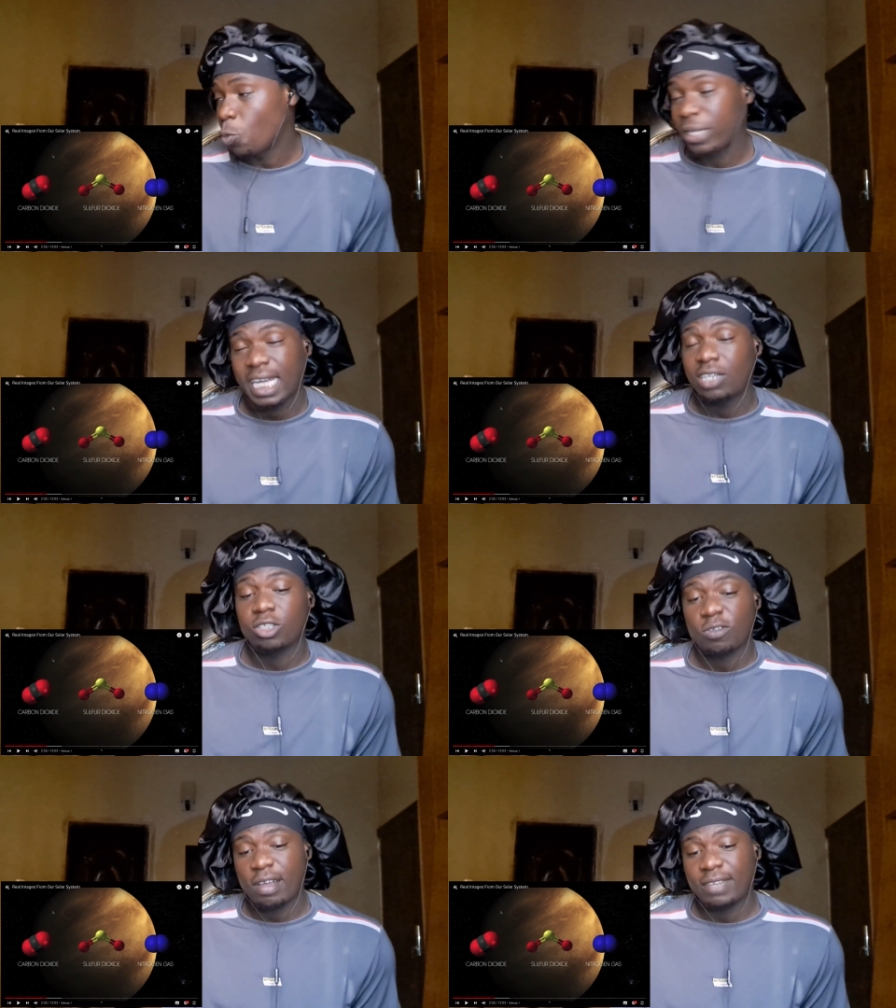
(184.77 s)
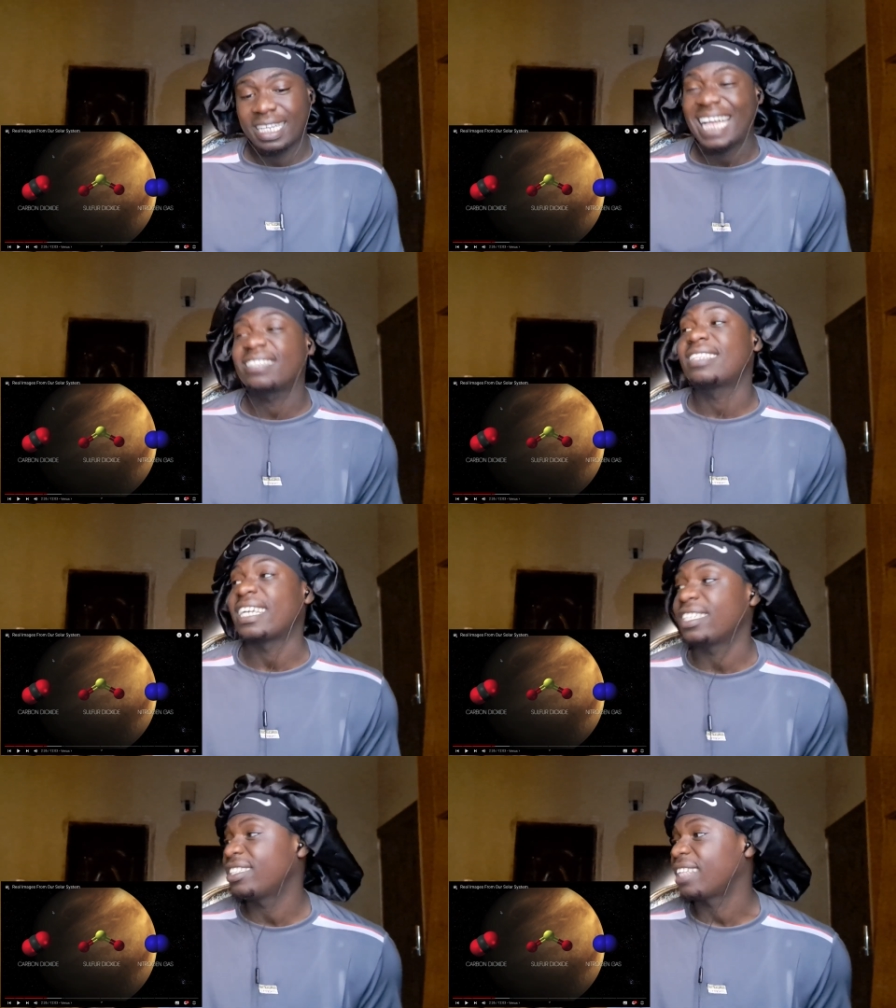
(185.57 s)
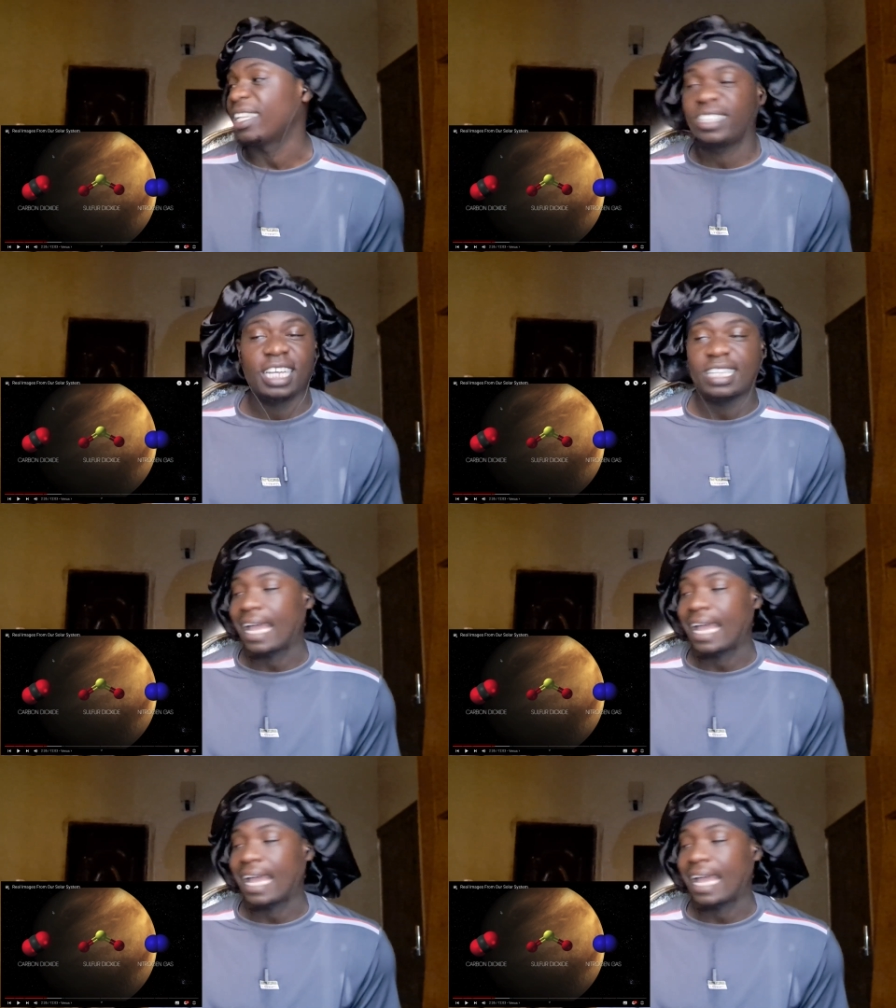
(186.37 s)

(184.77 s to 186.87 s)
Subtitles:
We cannot survive there. That's like instant death,